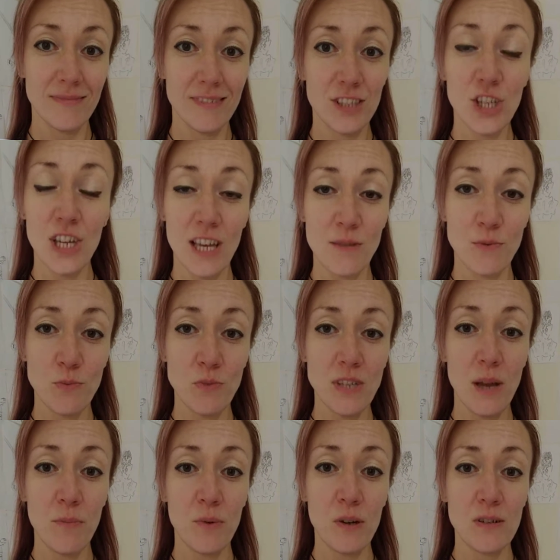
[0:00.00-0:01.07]
She keeps them
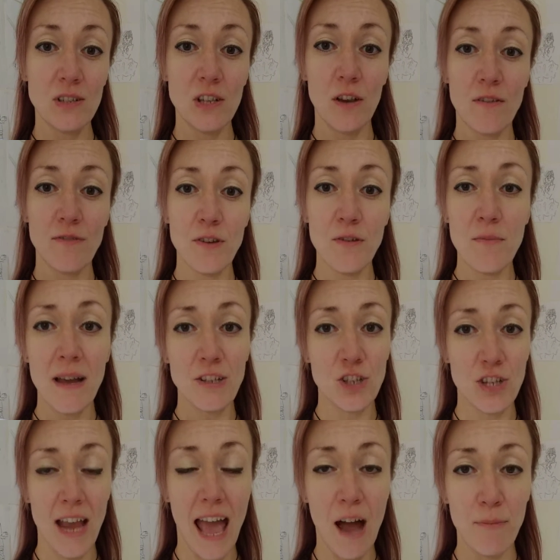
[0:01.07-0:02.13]
separate. So if you
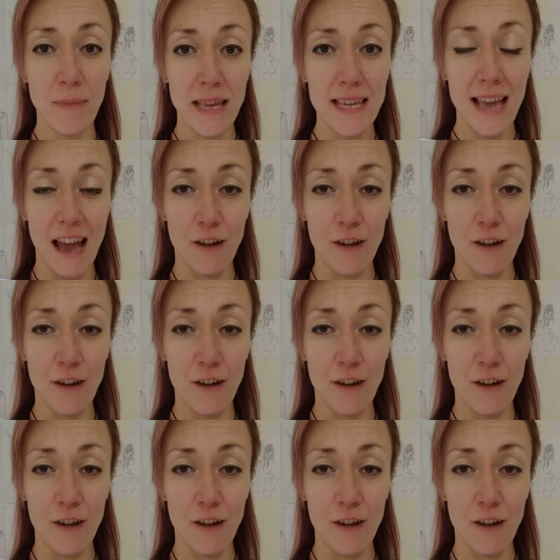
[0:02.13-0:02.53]
imagine our meat,